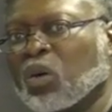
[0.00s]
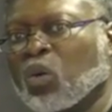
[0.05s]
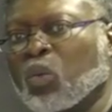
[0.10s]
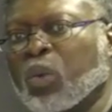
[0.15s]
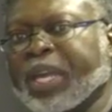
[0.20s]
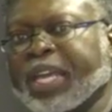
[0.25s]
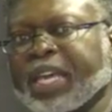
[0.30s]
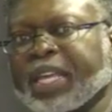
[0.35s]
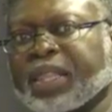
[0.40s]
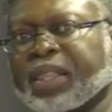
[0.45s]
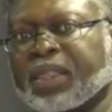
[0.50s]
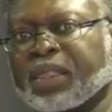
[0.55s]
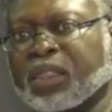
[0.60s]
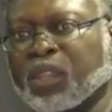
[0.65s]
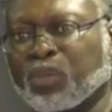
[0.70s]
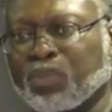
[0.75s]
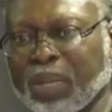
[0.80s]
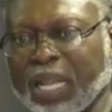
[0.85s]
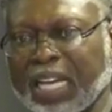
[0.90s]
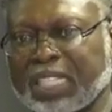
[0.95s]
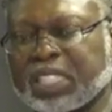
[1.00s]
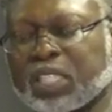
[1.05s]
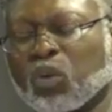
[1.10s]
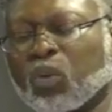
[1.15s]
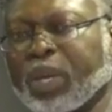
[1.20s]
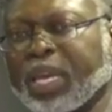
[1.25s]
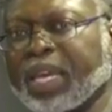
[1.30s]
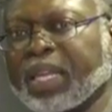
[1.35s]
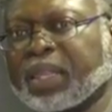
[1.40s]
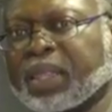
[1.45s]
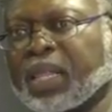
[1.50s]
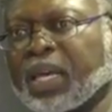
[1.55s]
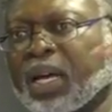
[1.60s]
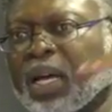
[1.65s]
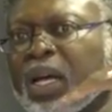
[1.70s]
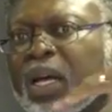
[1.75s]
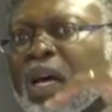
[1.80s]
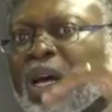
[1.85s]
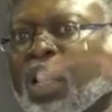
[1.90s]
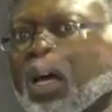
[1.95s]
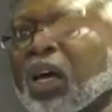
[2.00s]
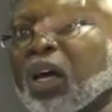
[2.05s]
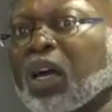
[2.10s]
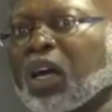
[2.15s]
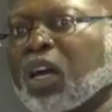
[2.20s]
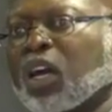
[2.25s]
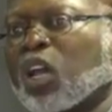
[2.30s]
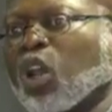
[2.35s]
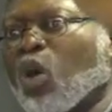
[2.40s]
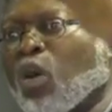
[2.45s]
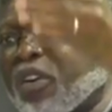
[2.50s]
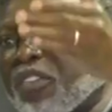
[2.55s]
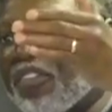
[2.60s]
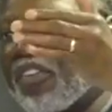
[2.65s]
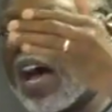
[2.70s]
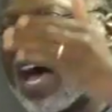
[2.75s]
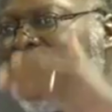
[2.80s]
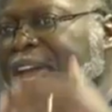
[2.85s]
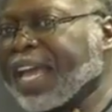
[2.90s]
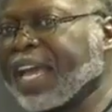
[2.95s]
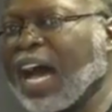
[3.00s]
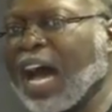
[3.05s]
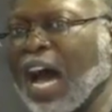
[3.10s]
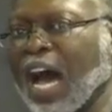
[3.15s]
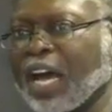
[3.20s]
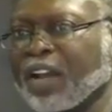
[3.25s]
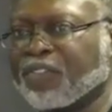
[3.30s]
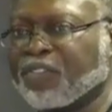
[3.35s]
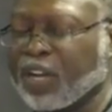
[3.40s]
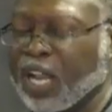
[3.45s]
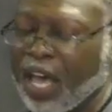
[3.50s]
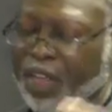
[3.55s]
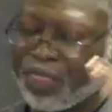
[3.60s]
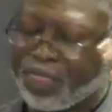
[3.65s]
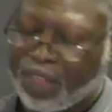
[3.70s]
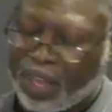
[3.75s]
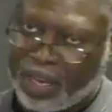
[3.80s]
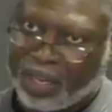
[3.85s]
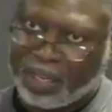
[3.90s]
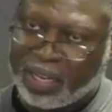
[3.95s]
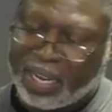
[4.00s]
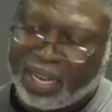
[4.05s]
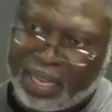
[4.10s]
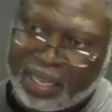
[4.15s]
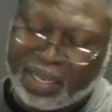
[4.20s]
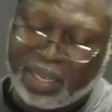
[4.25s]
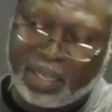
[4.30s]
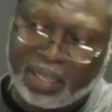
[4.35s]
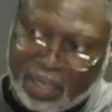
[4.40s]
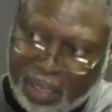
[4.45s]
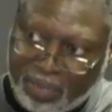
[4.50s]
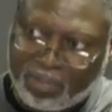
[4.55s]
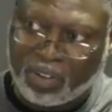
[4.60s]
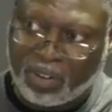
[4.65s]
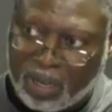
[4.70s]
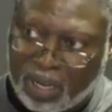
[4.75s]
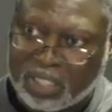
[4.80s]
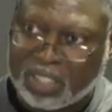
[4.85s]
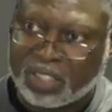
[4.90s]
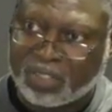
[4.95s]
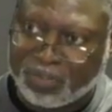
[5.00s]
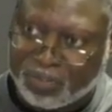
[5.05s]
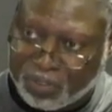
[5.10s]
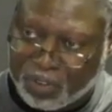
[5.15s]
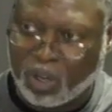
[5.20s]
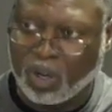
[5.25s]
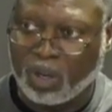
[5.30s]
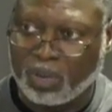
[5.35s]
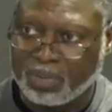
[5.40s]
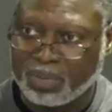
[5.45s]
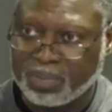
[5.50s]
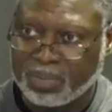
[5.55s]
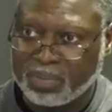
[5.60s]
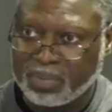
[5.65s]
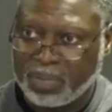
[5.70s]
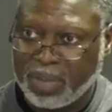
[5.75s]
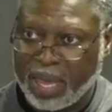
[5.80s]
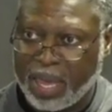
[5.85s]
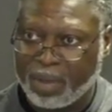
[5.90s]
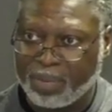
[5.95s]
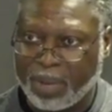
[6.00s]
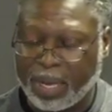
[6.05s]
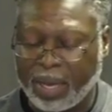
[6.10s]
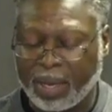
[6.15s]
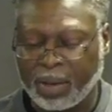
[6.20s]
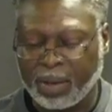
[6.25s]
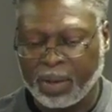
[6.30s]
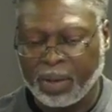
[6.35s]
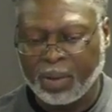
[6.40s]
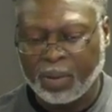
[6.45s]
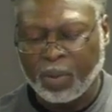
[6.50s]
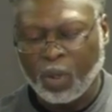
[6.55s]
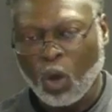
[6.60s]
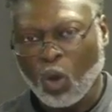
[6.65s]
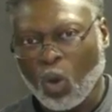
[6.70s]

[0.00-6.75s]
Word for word: We get the blessing. We get the glorify God for that thing that he delivered us from. Amen. Amen.